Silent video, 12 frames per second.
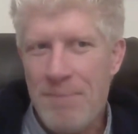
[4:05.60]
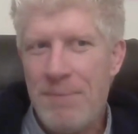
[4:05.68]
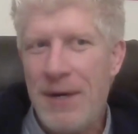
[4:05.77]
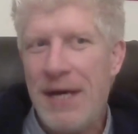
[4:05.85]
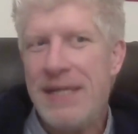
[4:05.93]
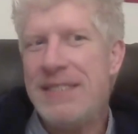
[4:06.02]

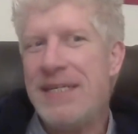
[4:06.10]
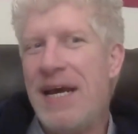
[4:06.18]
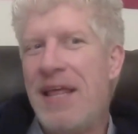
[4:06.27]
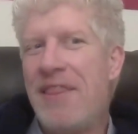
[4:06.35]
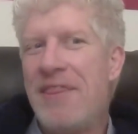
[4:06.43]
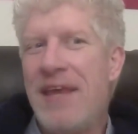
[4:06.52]
But
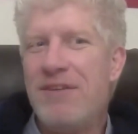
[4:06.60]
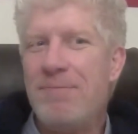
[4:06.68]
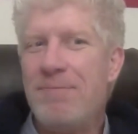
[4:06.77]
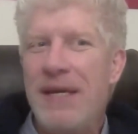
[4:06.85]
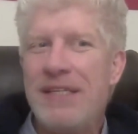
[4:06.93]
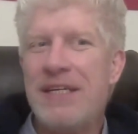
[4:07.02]
that's
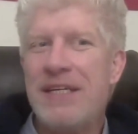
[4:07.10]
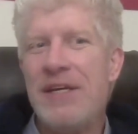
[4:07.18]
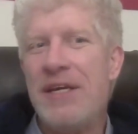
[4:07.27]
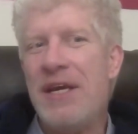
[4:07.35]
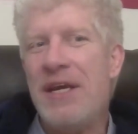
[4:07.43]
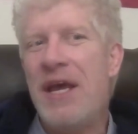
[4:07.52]

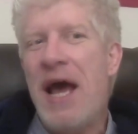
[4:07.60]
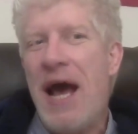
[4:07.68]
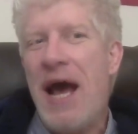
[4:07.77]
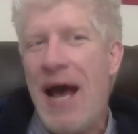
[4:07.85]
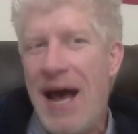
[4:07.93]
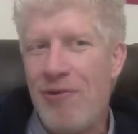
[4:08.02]
basically
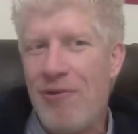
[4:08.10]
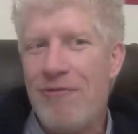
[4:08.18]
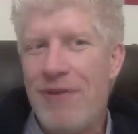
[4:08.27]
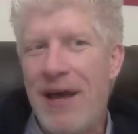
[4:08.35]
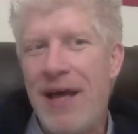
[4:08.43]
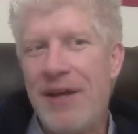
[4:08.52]
how
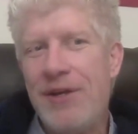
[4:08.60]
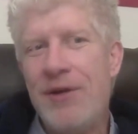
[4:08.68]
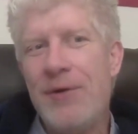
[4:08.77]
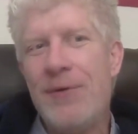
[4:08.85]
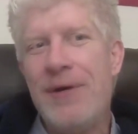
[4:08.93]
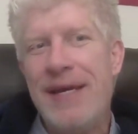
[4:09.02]

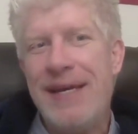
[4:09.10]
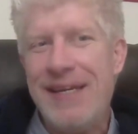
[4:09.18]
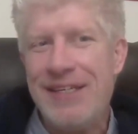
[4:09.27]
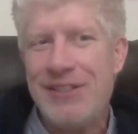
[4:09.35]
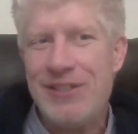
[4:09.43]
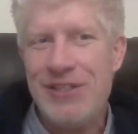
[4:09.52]
value
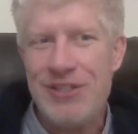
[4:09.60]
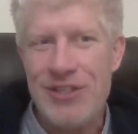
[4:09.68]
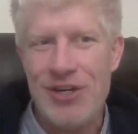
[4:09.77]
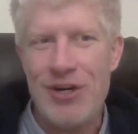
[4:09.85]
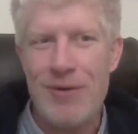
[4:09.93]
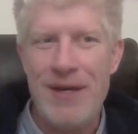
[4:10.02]
is
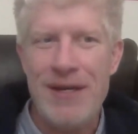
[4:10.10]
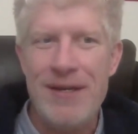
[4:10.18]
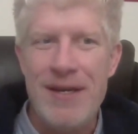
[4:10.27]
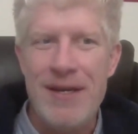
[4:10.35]
determined.